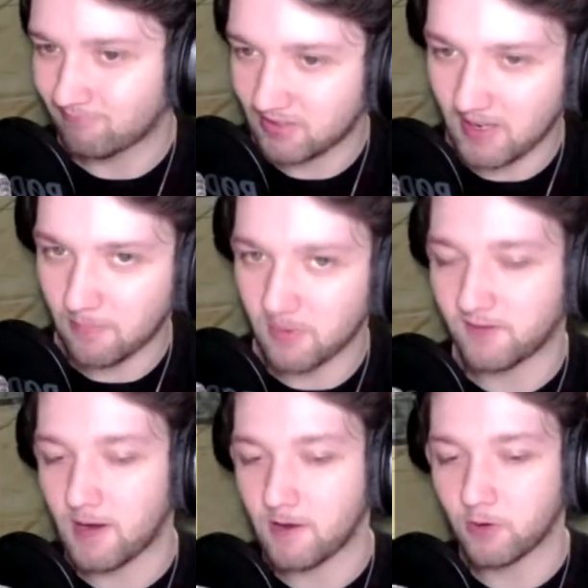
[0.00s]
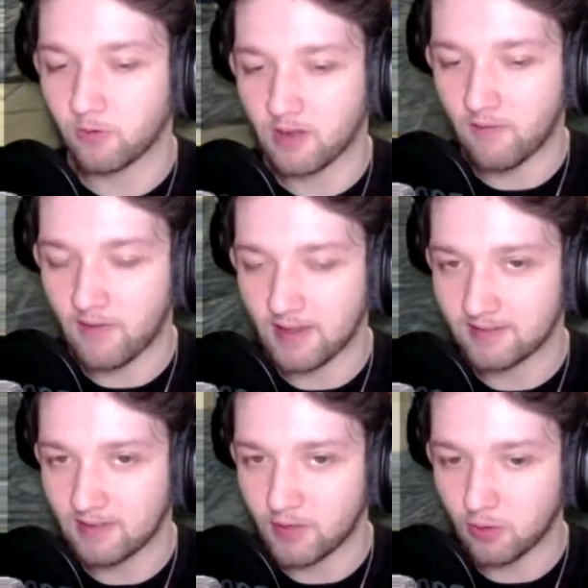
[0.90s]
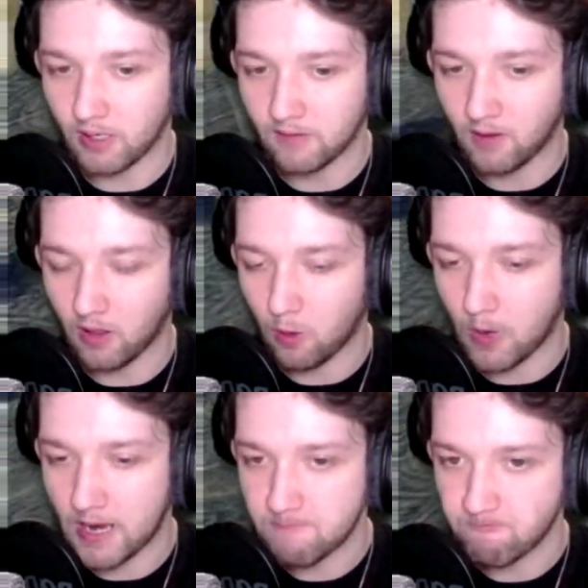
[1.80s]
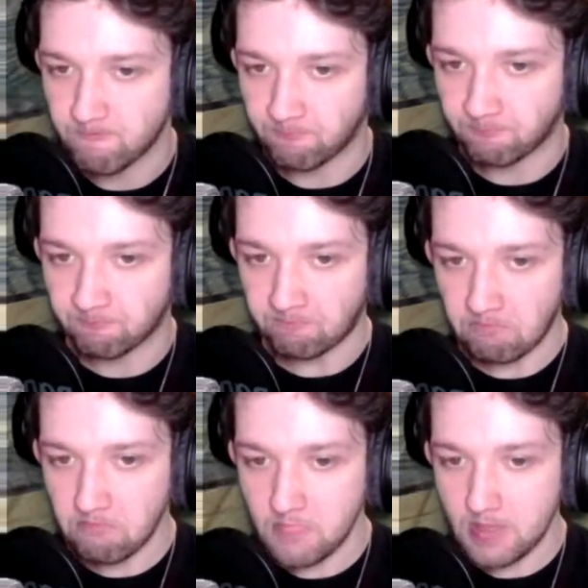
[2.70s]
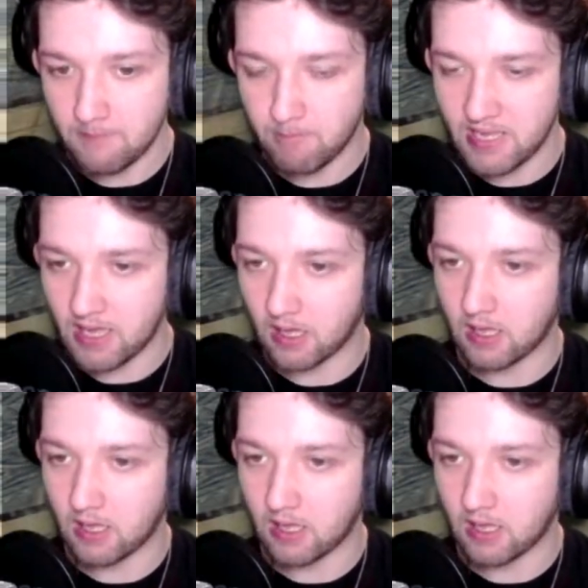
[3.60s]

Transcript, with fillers: skip this event if you events if you really feel that way. But yeah,